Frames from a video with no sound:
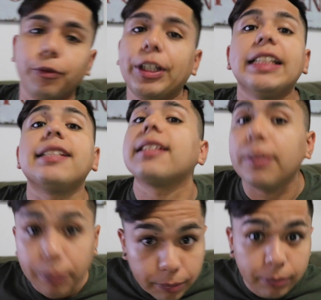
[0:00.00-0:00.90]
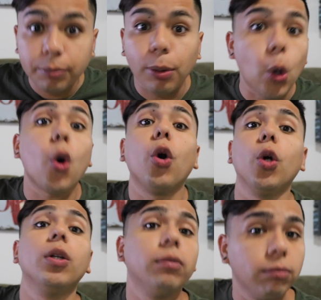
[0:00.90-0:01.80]
Rings.
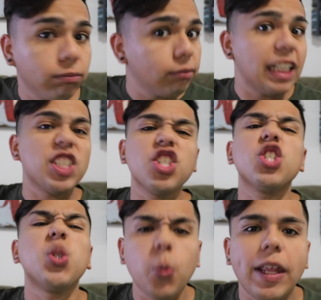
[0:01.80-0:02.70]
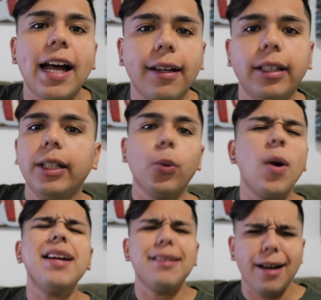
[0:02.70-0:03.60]
Plural. Let's just do that.
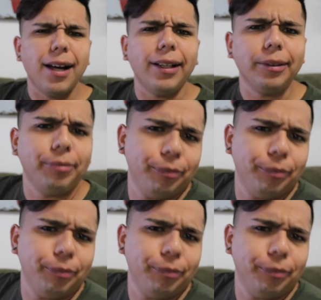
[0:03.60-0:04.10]
Why not?